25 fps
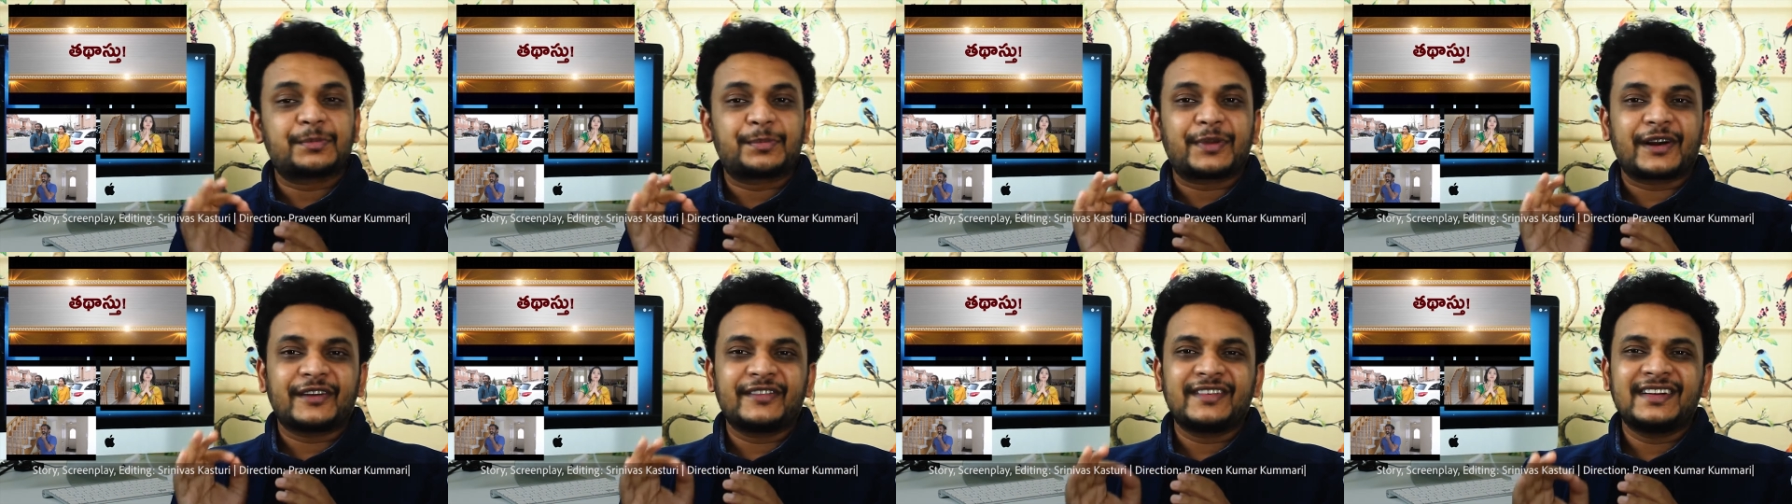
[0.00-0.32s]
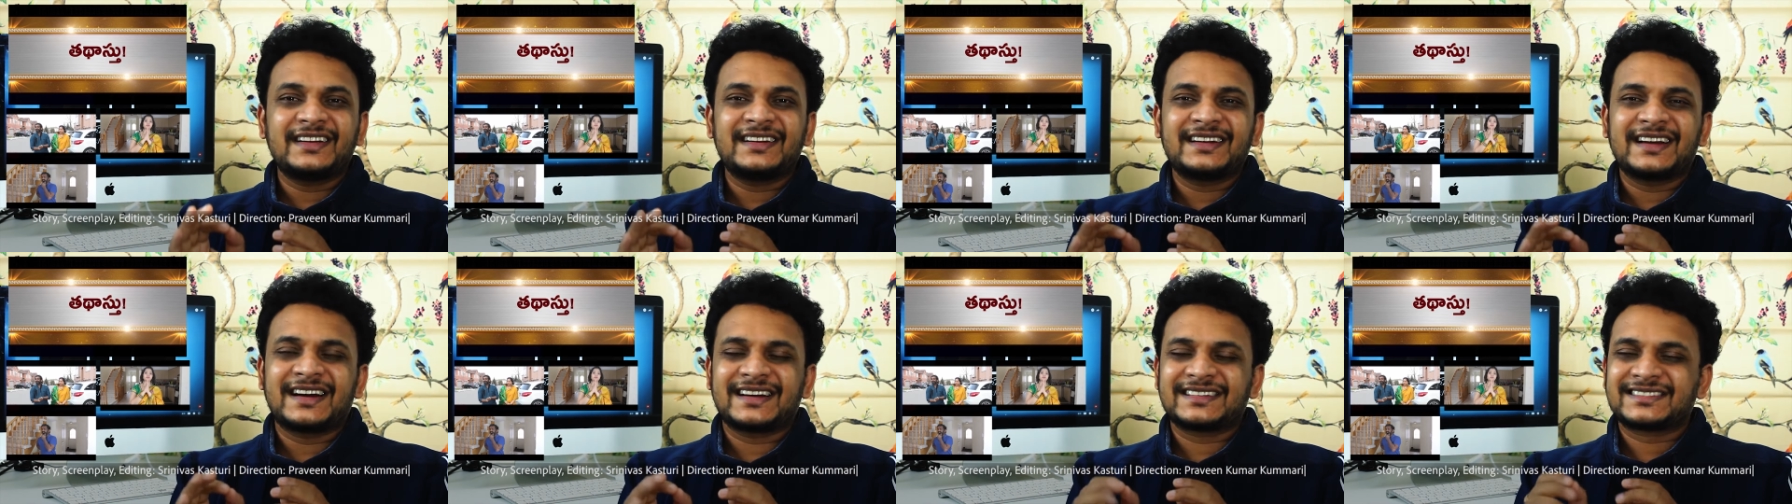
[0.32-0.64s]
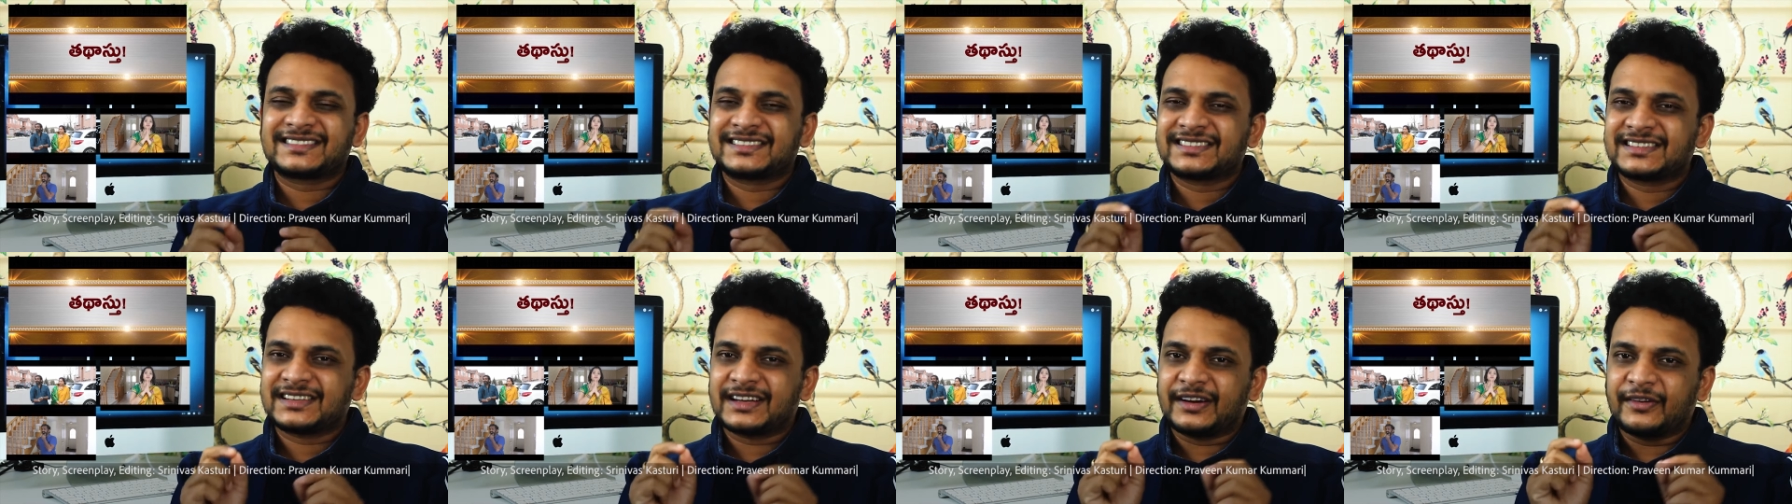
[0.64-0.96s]
Praveen
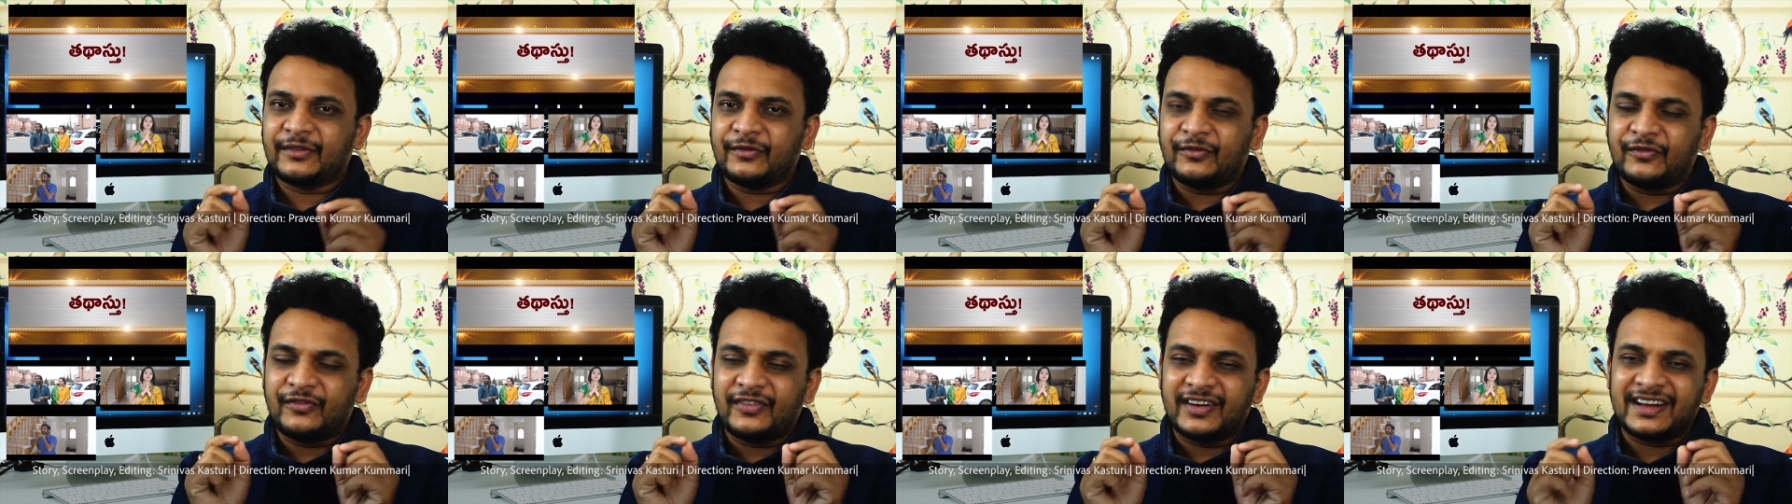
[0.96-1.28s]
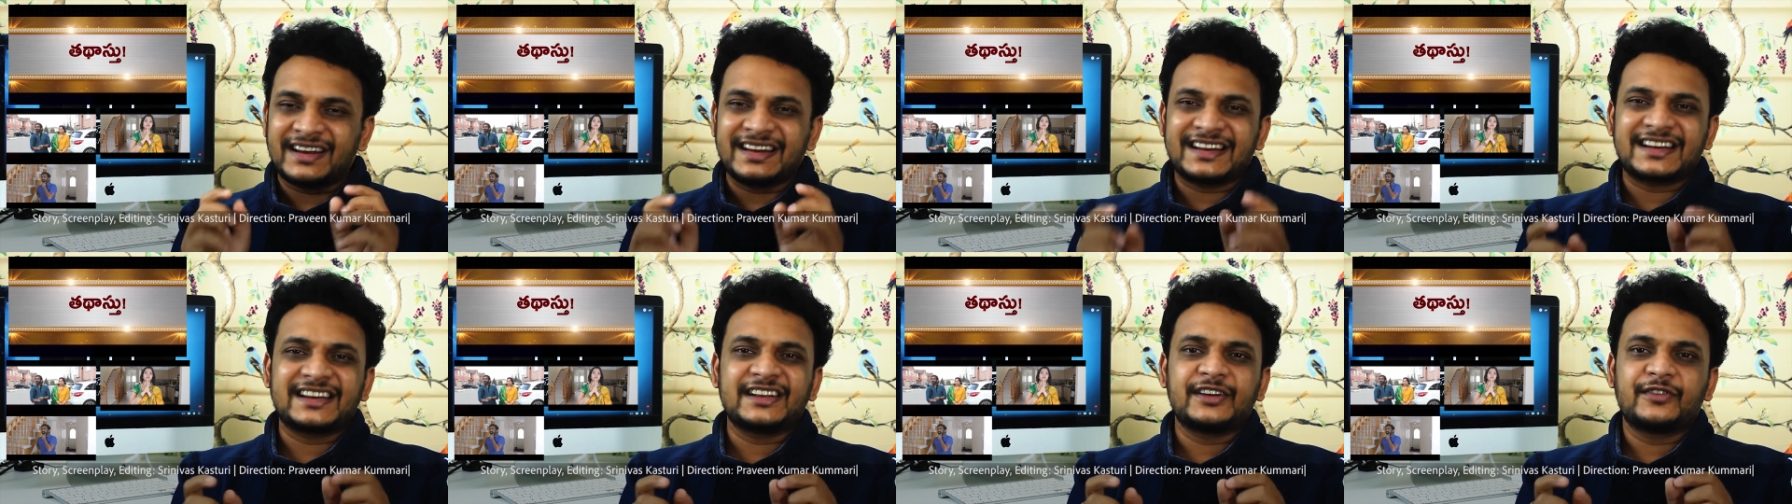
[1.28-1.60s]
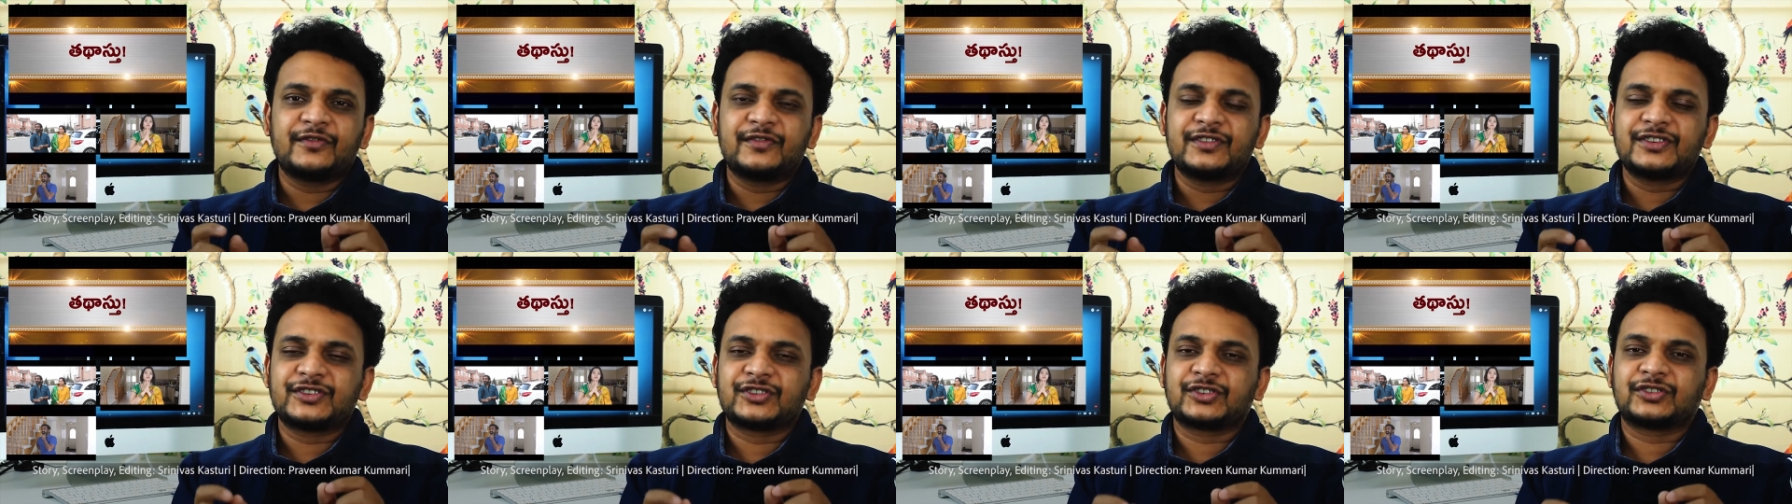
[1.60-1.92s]
has a very clear
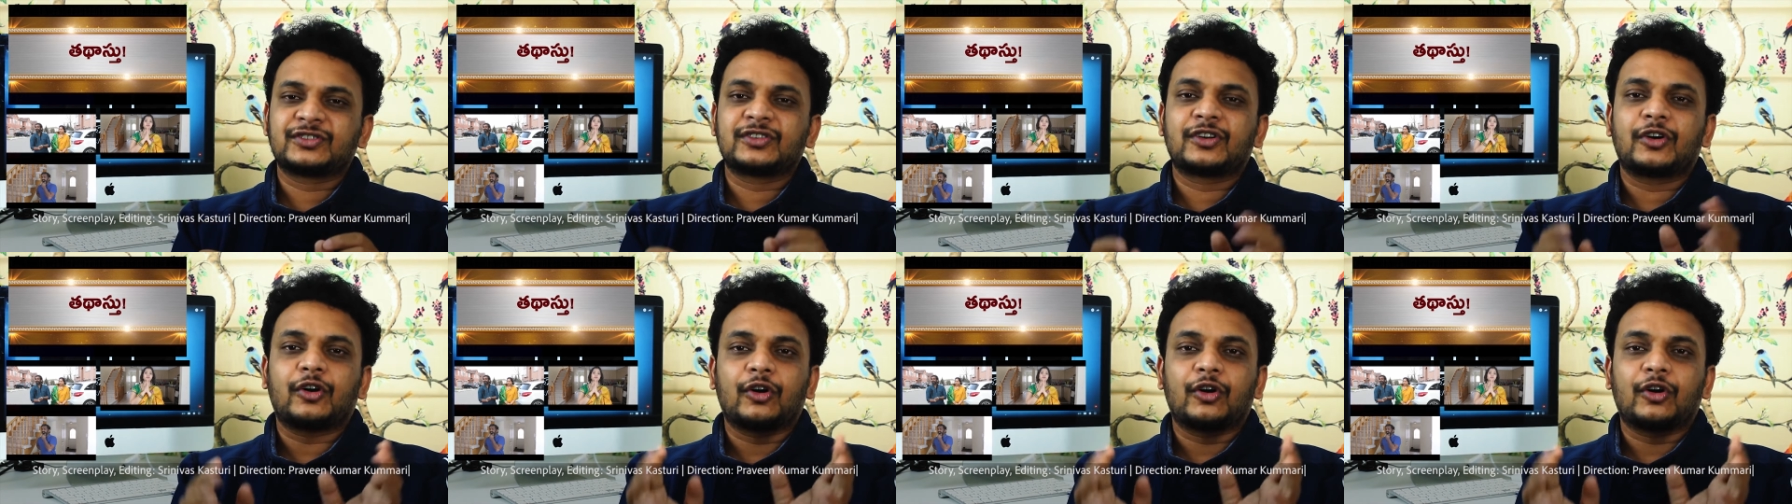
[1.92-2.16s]
vision